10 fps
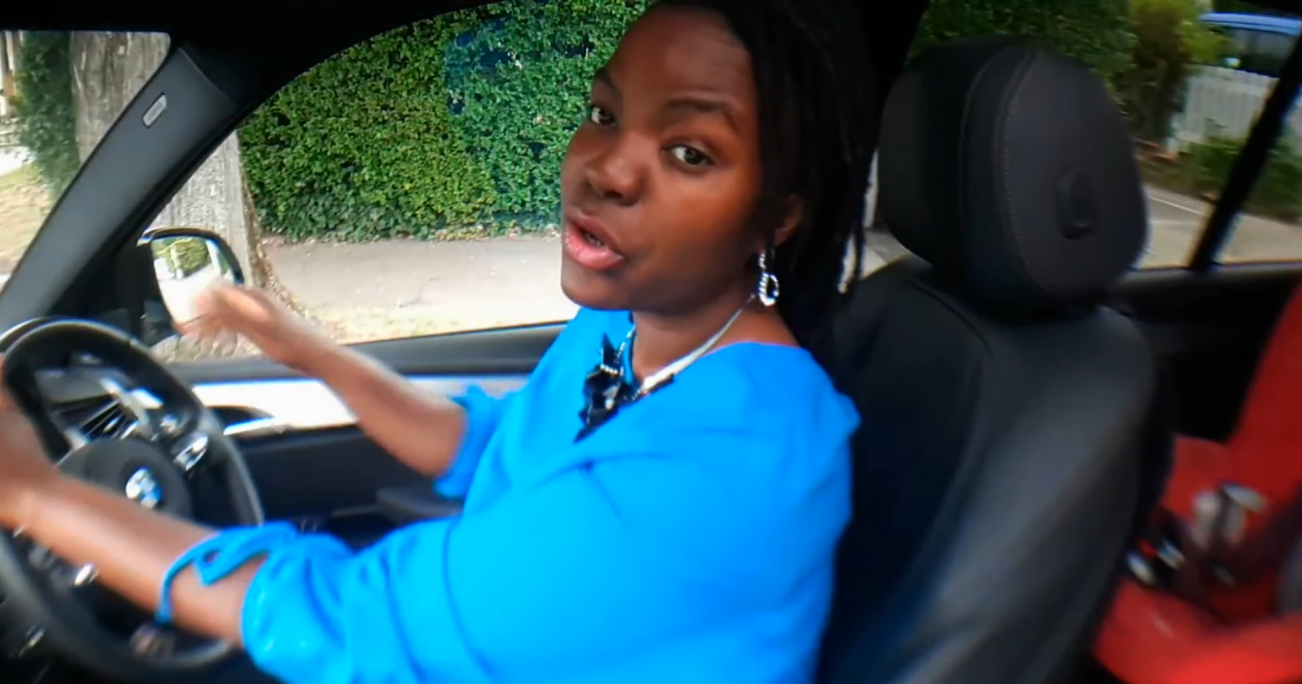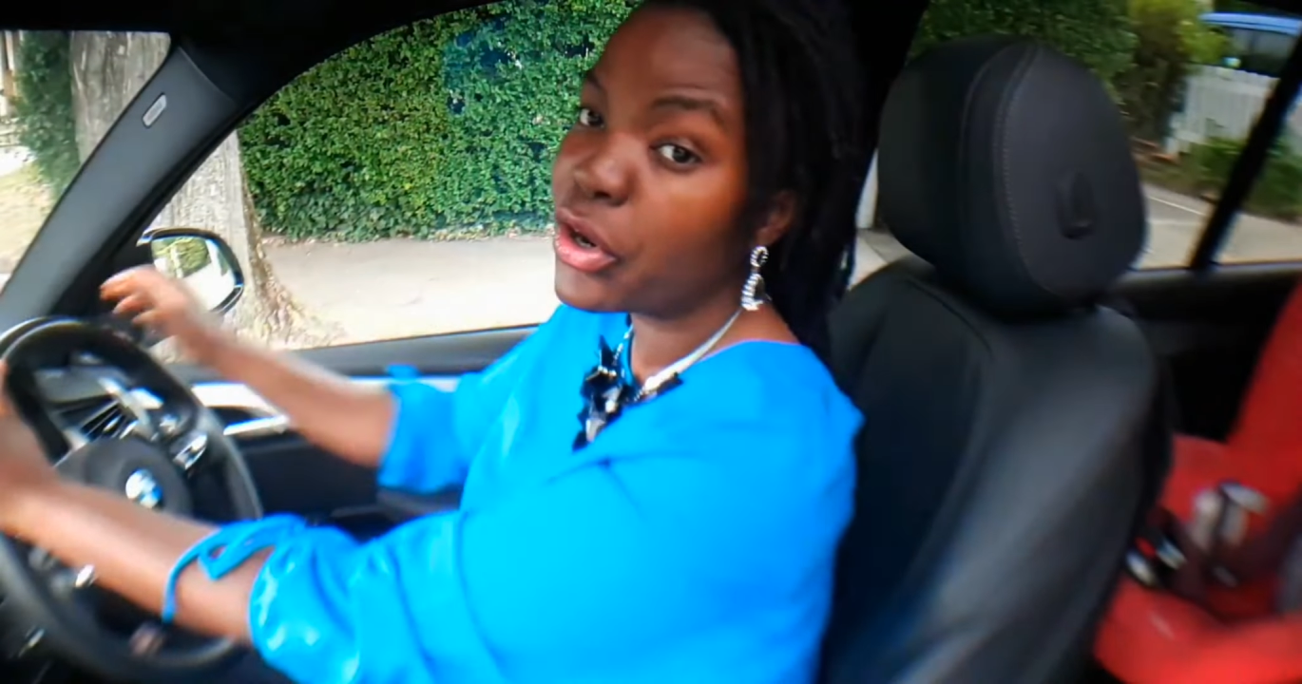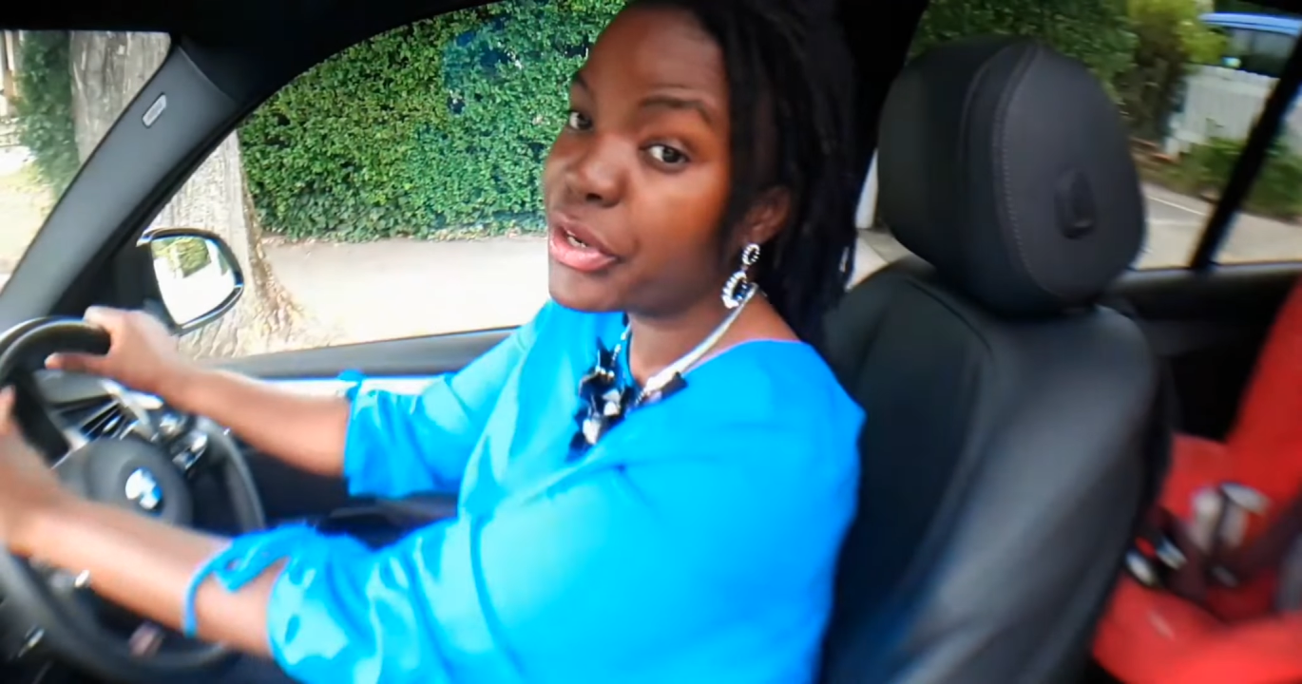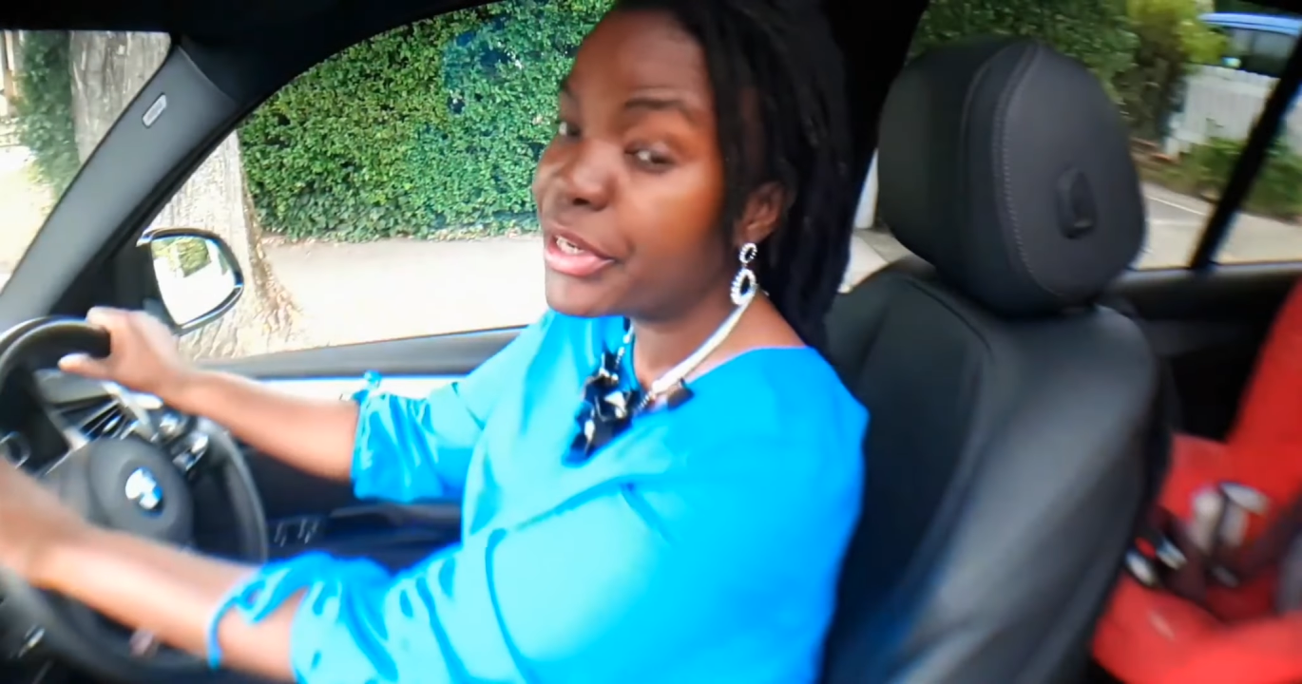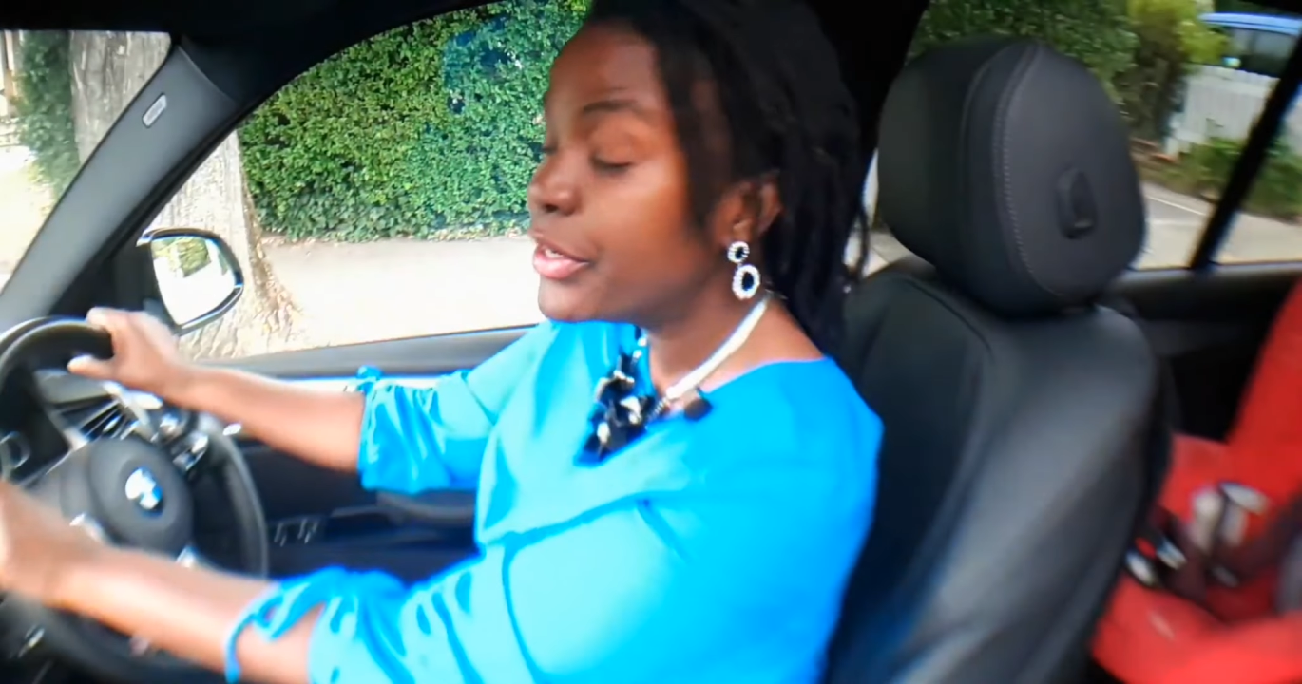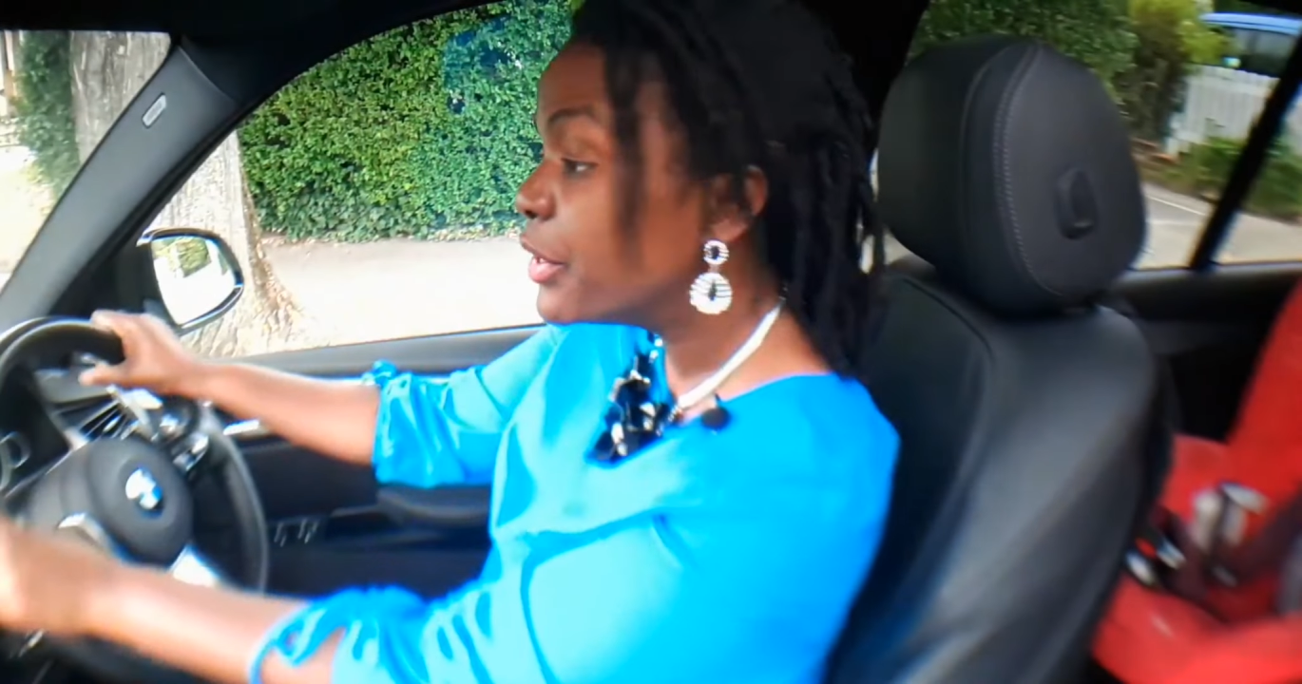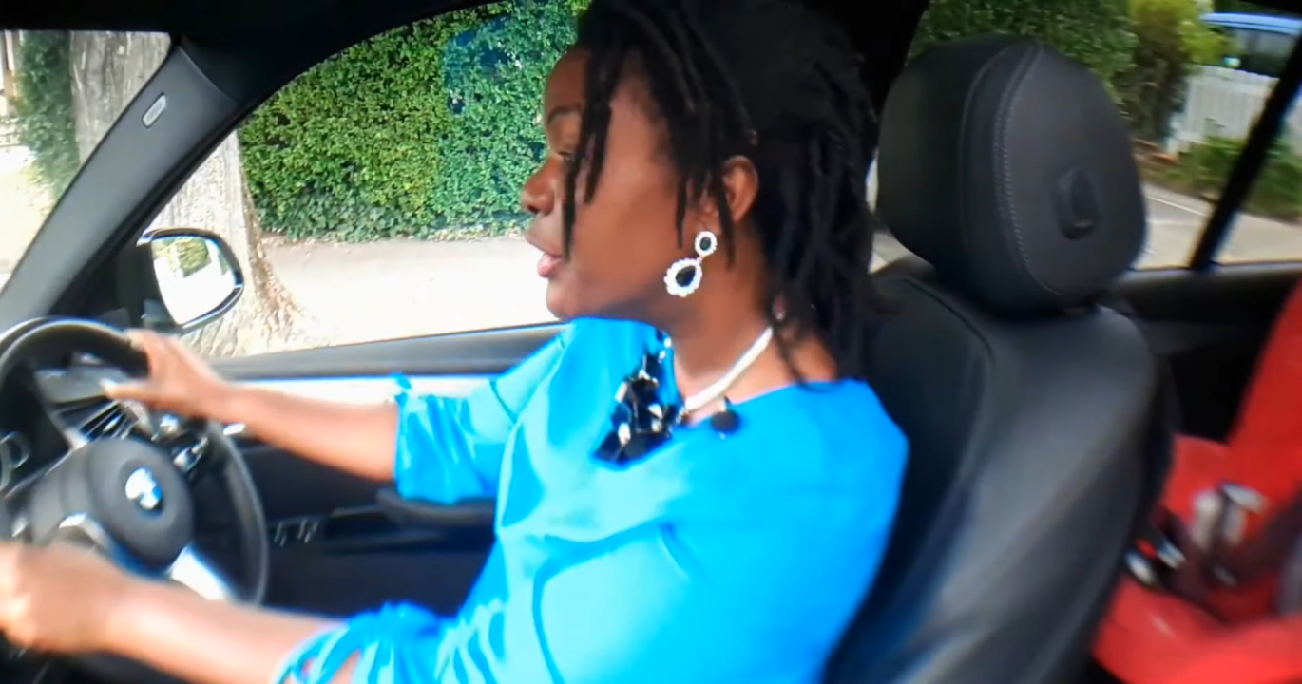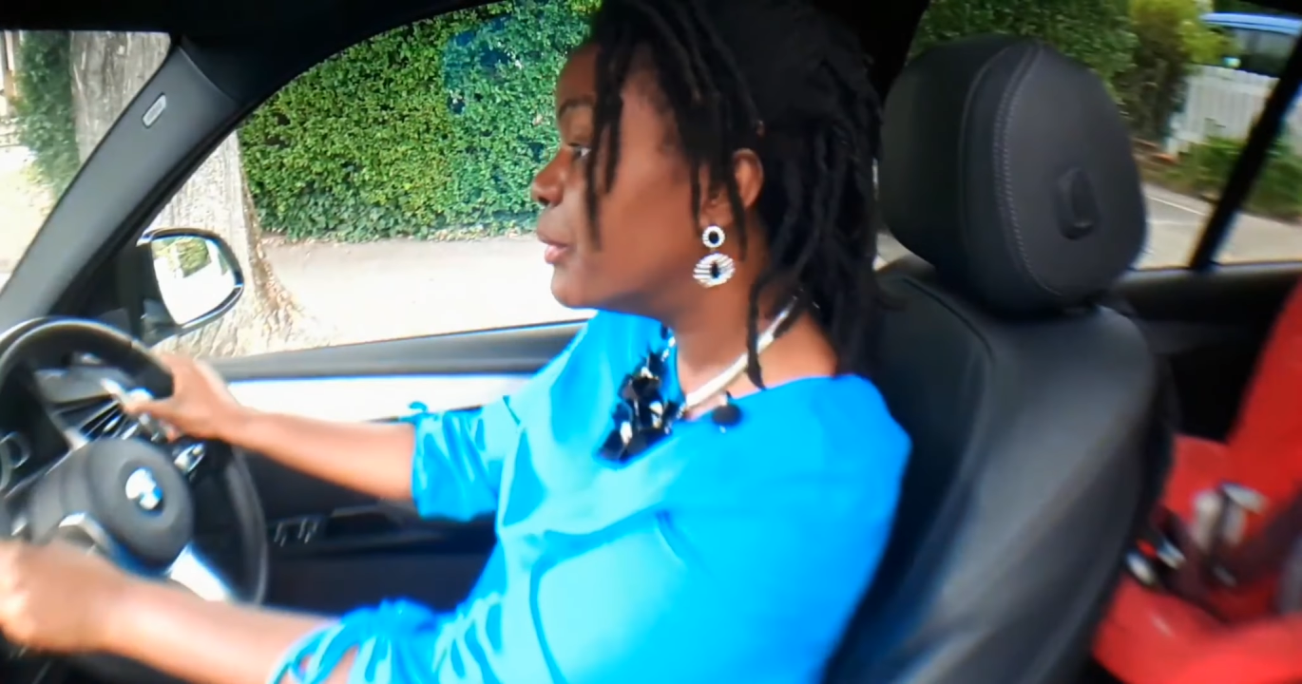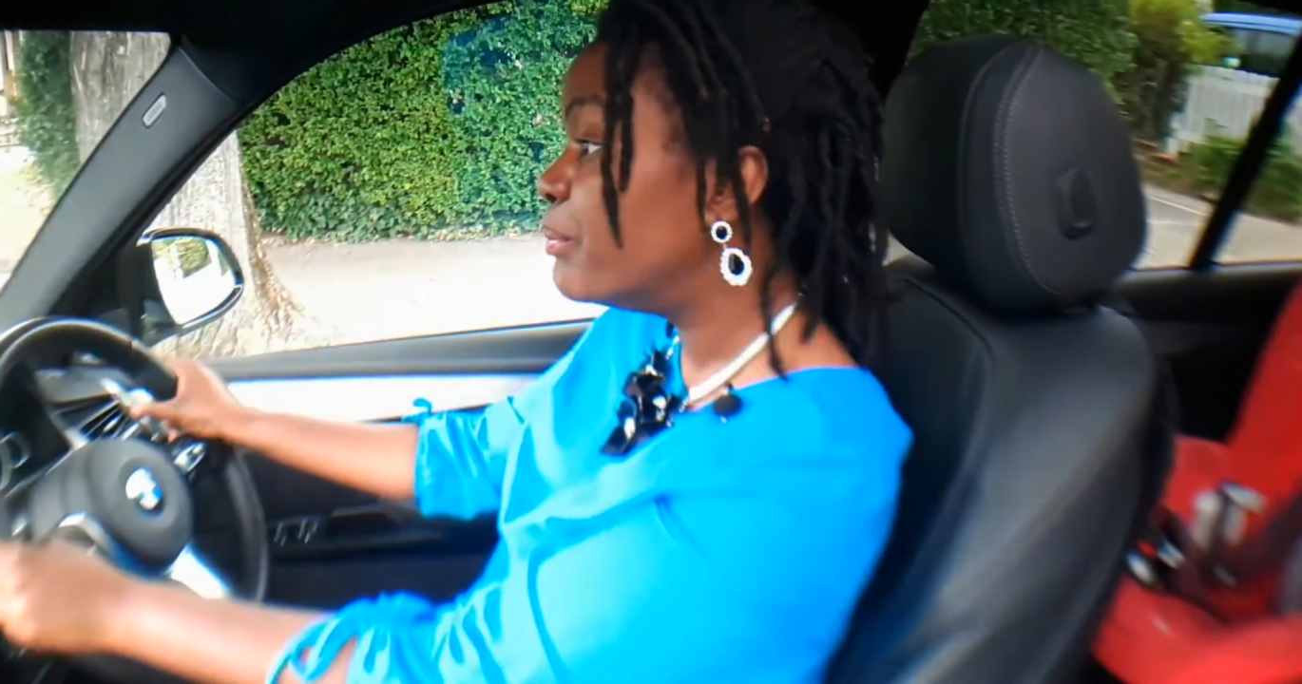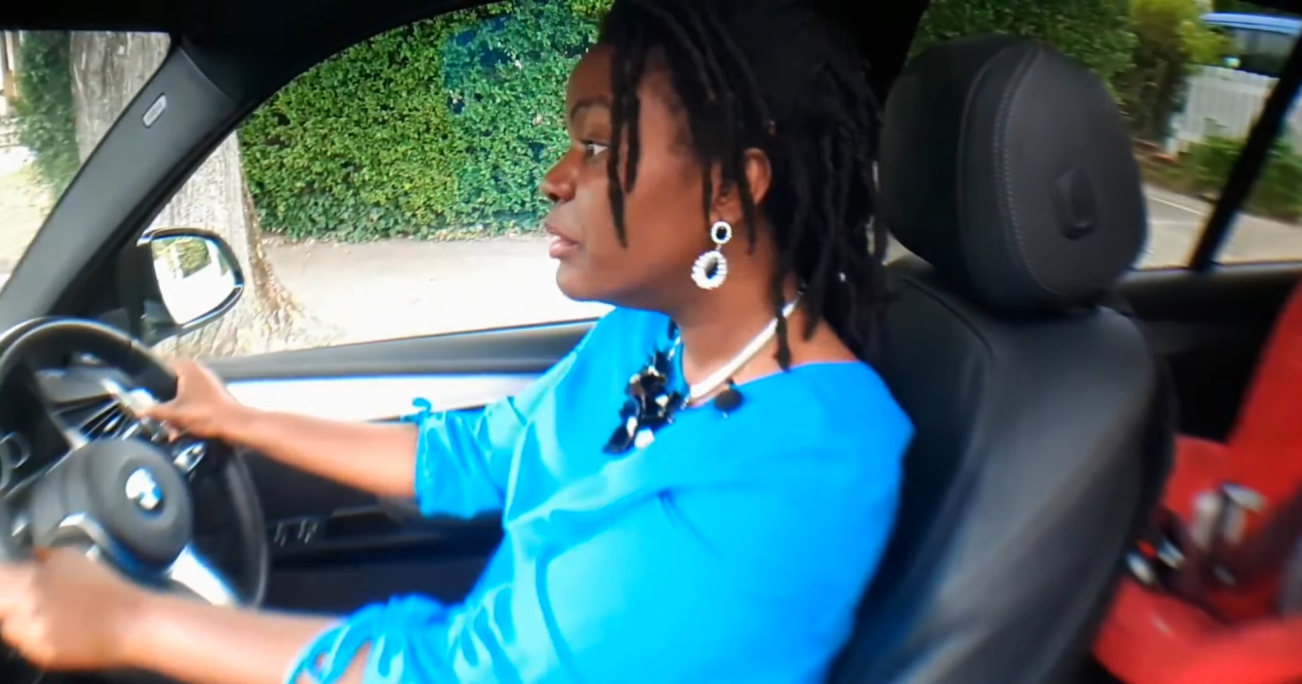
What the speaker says: going, you know,